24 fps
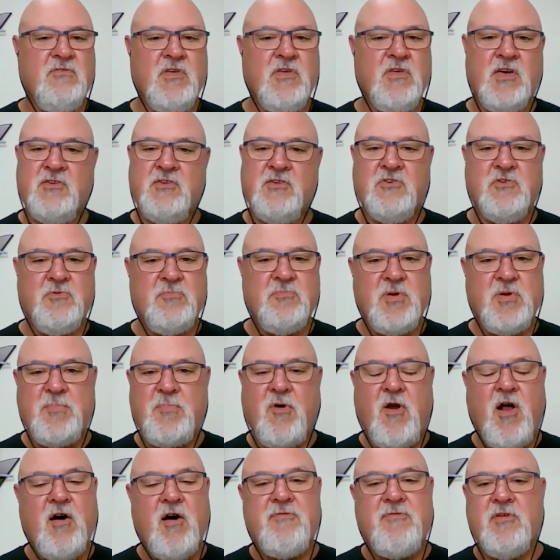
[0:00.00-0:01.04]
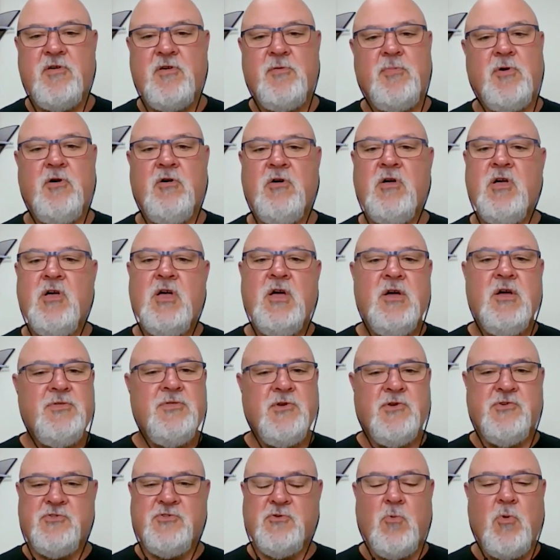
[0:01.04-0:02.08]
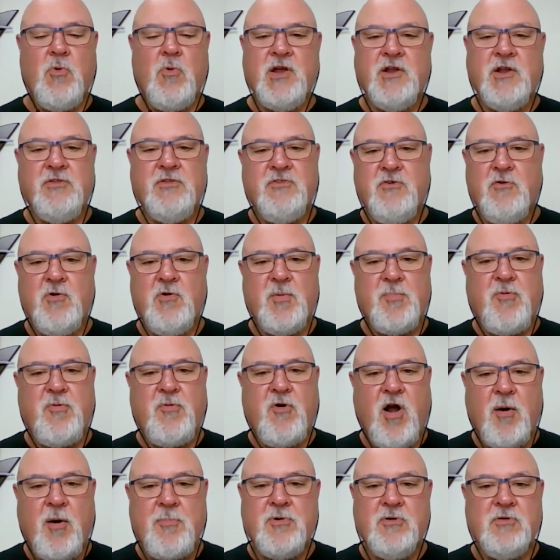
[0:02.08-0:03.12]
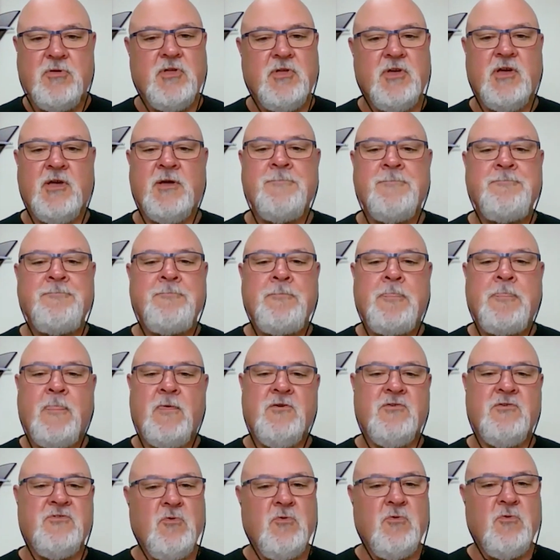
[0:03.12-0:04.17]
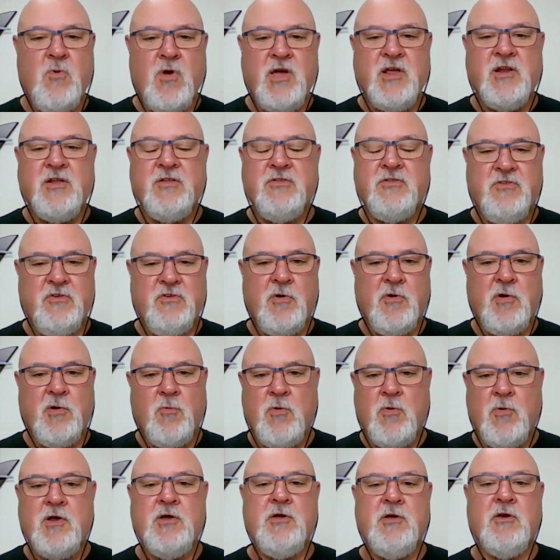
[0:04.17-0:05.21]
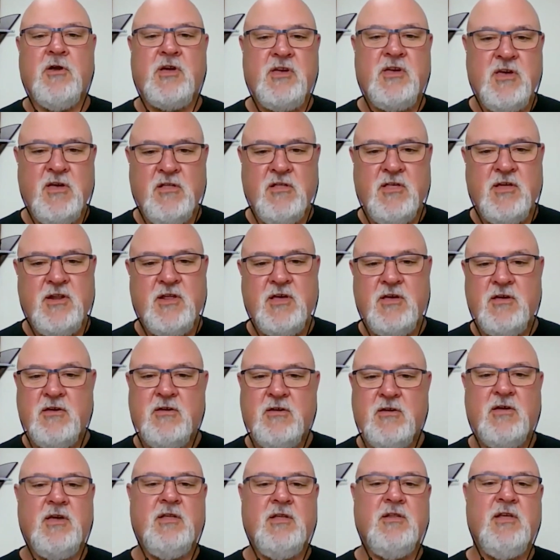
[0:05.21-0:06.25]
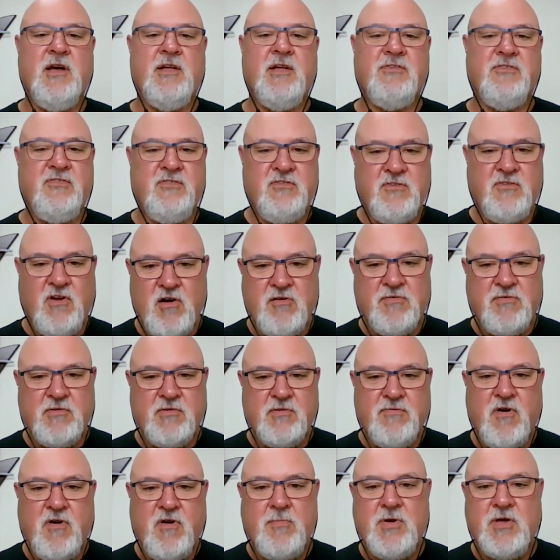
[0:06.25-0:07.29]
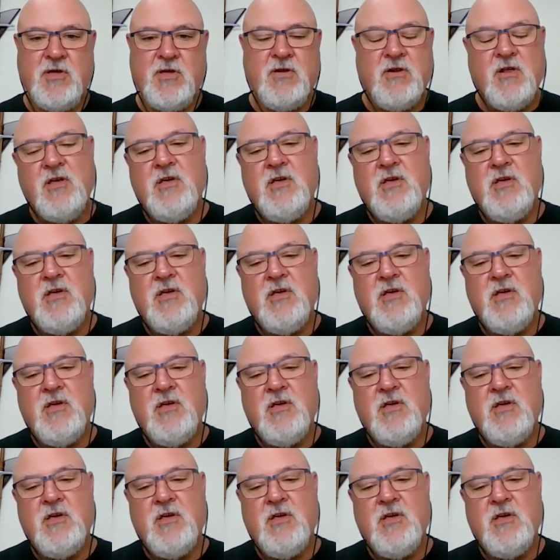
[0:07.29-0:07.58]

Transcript: They should be profitable. There's a way to do it properly. There's a way to do it where you're killing it and not starving from it.